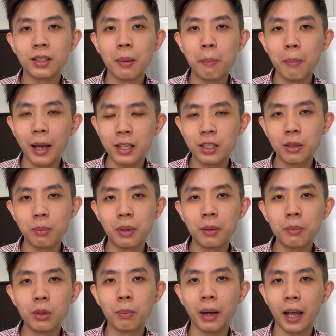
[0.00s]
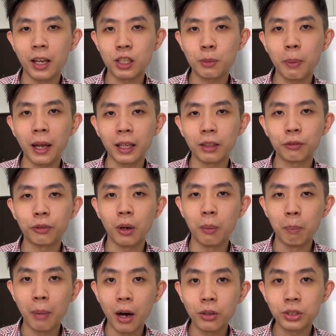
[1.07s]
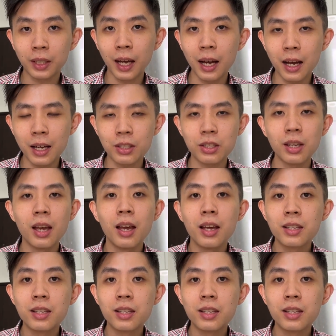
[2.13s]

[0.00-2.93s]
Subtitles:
the maximum you might expect from miles cards,